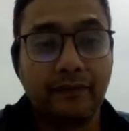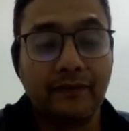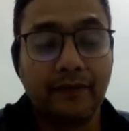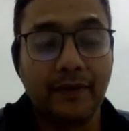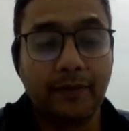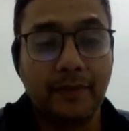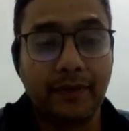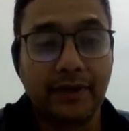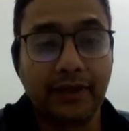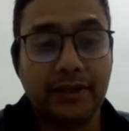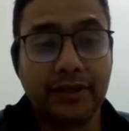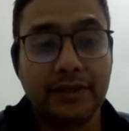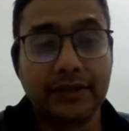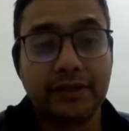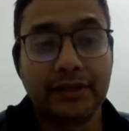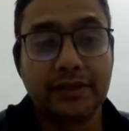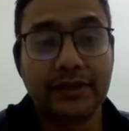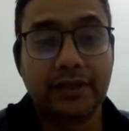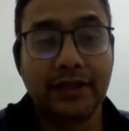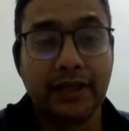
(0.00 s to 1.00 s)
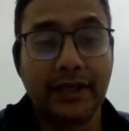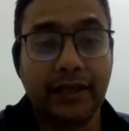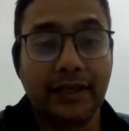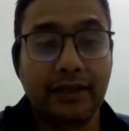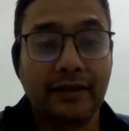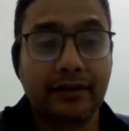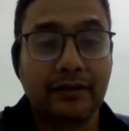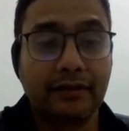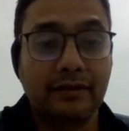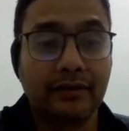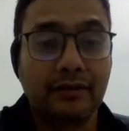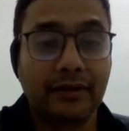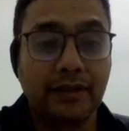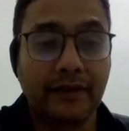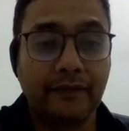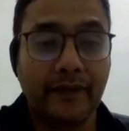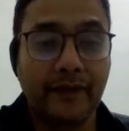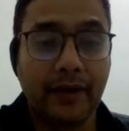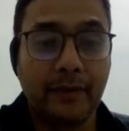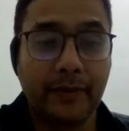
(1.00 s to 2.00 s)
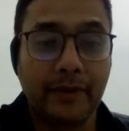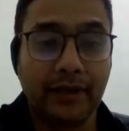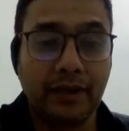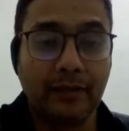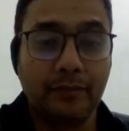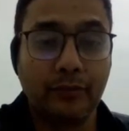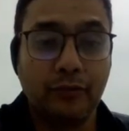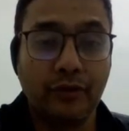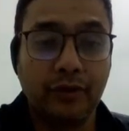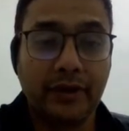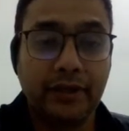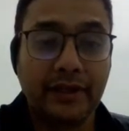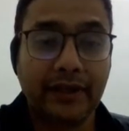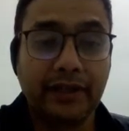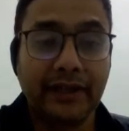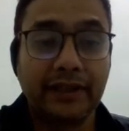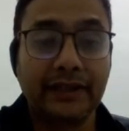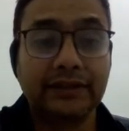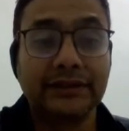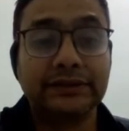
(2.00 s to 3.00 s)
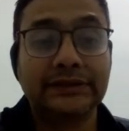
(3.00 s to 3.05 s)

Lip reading: applications like environmental monitoring,